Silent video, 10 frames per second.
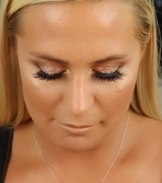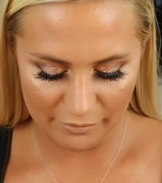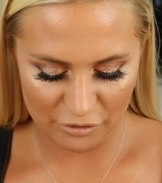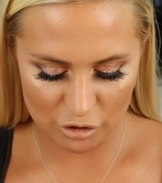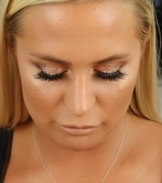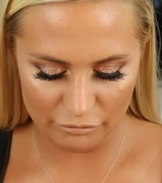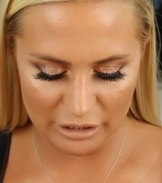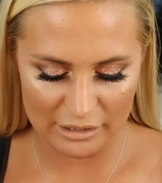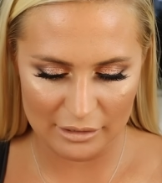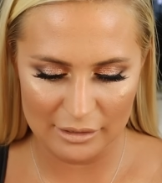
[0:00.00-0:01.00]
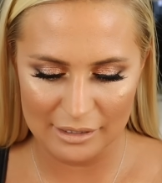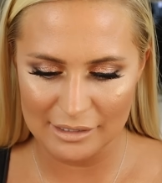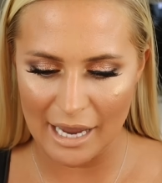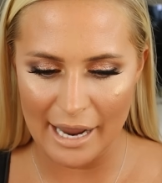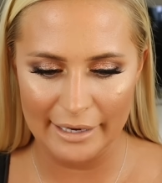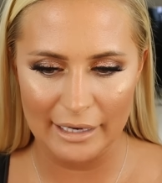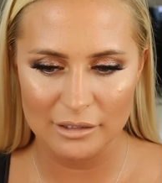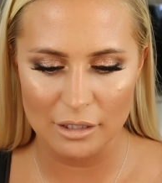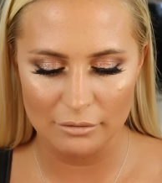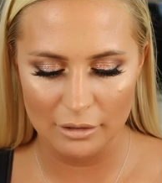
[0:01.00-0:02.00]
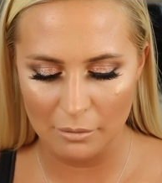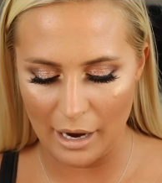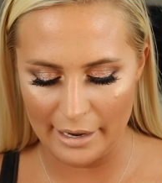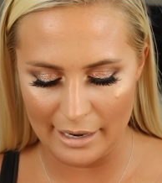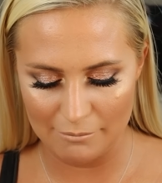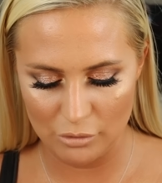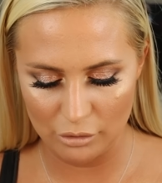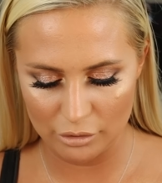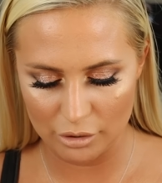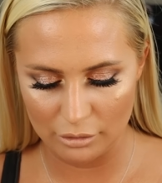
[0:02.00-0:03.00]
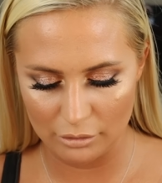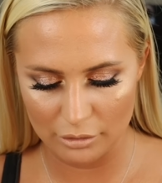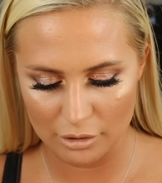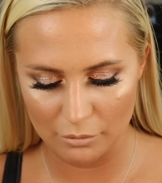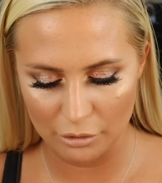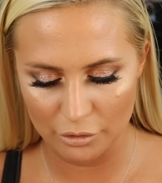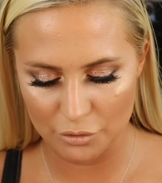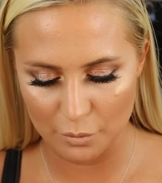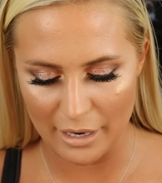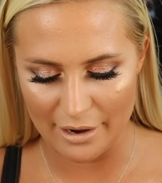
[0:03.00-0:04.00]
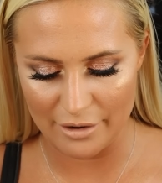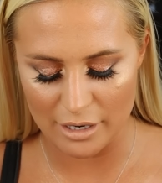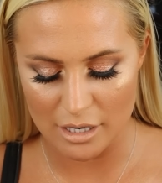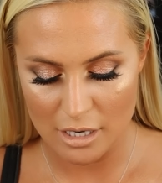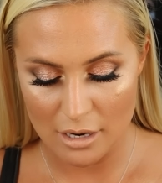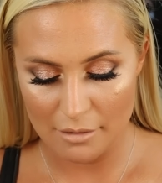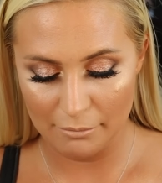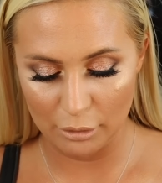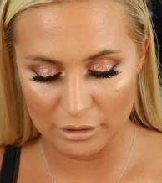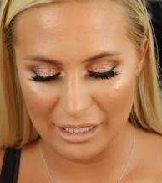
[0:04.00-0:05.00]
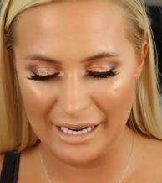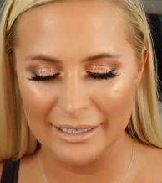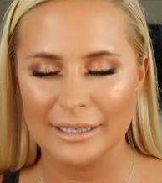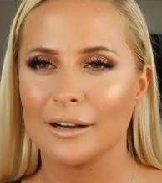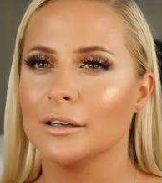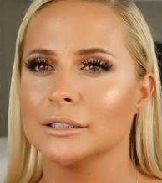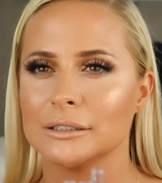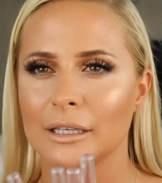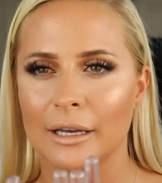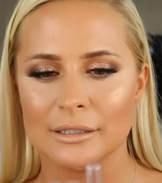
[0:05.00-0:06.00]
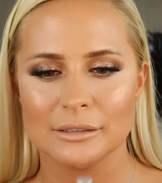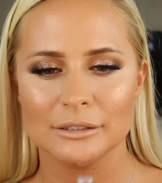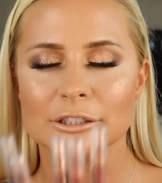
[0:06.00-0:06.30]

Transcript: But for some reason today, I don't know why, I'm more torn towards wearing Borderline. I can't decide.